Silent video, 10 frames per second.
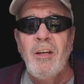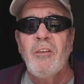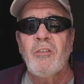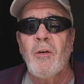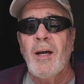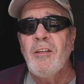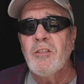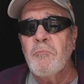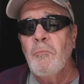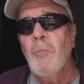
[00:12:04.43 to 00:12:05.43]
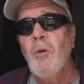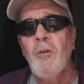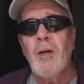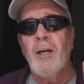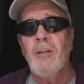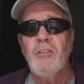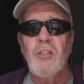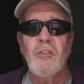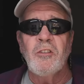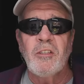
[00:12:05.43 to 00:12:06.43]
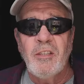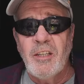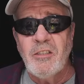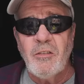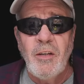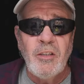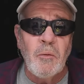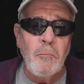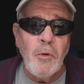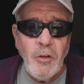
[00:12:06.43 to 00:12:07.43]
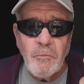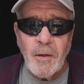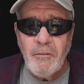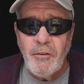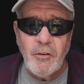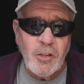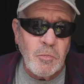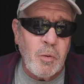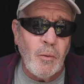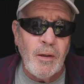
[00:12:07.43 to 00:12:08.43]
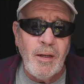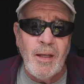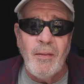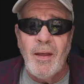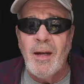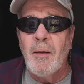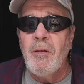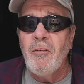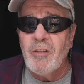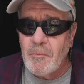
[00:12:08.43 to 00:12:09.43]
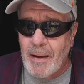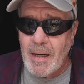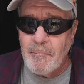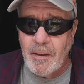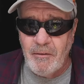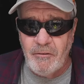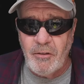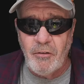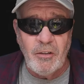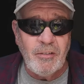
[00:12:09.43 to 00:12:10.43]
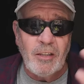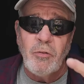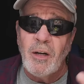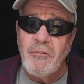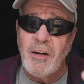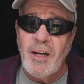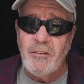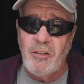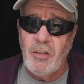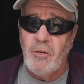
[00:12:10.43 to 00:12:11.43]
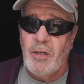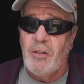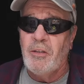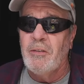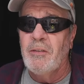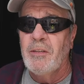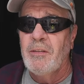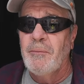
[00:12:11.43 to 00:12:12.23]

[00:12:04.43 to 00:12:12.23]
So I just used the touch screen to move my focus point, and then I used the back button focus. That's what I forgot to do here.